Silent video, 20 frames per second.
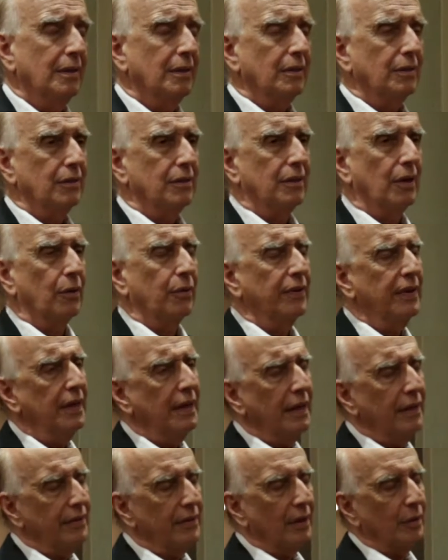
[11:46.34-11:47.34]
So then
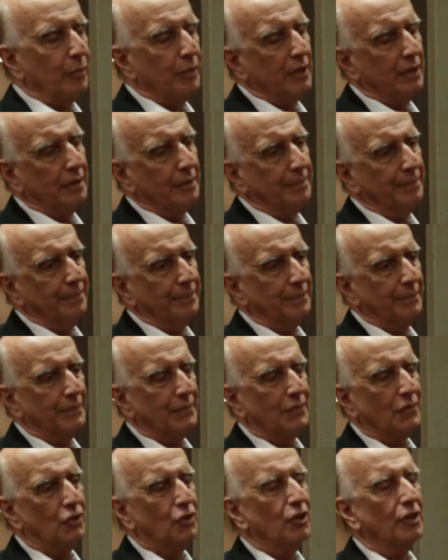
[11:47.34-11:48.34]
I thought, well,
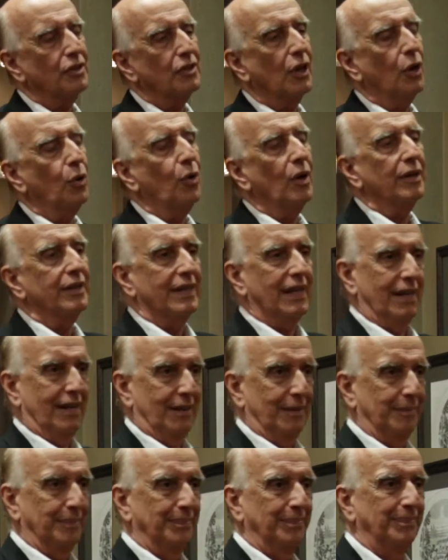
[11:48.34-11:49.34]
just go on
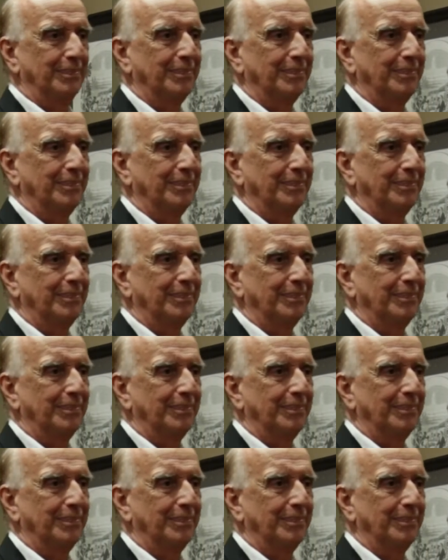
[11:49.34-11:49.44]
down,